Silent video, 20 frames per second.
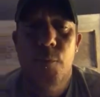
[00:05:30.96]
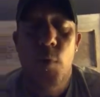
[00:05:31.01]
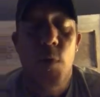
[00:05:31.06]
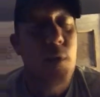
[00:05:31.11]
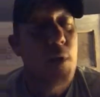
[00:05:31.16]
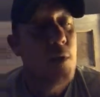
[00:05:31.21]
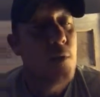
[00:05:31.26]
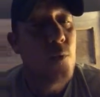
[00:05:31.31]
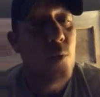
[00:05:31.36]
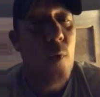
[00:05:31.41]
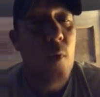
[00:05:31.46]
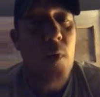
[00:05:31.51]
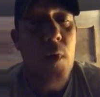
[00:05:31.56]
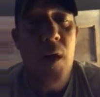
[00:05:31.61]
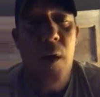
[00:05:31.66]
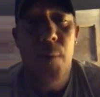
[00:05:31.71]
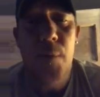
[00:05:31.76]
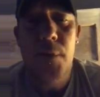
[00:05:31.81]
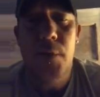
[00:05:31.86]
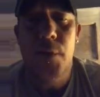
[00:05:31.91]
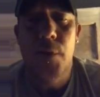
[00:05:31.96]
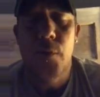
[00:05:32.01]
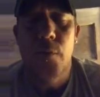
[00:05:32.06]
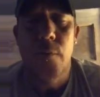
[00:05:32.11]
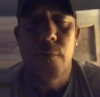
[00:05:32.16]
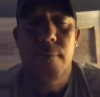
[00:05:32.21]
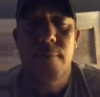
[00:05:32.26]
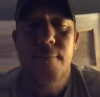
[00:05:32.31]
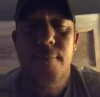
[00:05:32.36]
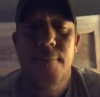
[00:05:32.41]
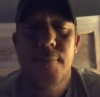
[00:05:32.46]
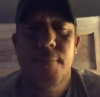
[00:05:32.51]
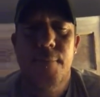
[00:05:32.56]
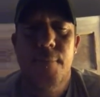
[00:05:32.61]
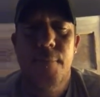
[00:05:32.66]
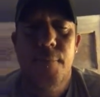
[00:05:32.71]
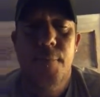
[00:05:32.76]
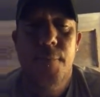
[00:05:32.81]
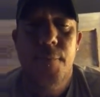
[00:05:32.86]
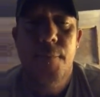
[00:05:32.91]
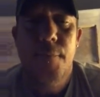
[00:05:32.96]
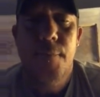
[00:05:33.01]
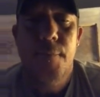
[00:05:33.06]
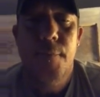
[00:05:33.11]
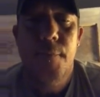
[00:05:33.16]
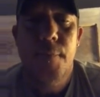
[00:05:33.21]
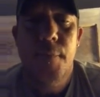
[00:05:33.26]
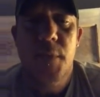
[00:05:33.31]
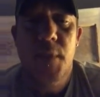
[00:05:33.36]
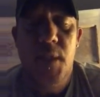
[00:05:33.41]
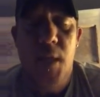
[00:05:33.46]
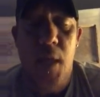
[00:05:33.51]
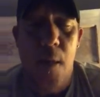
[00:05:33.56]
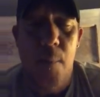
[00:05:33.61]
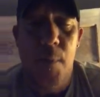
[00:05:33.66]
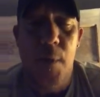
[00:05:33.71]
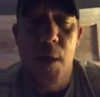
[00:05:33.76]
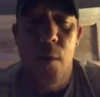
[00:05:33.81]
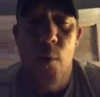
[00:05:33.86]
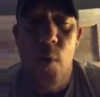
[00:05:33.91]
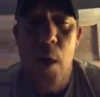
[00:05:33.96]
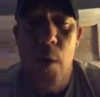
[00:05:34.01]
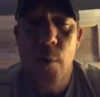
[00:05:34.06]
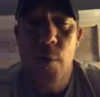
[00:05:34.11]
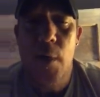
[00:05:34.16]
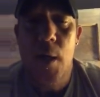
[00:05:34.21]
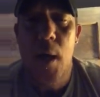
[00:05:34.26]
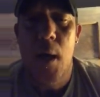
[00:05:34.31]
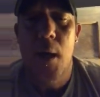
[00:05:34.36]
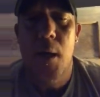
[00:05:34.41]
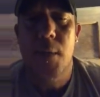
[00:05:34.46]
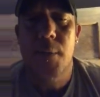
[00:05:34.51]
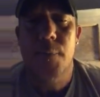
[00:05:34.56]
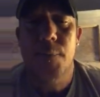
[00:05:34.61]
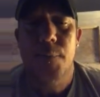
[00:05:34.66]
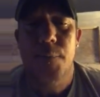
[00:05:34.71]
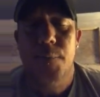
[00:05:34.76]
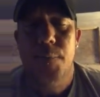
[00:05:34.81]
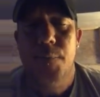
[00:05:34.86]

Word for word: What's this world coming to? It's time to get right with God.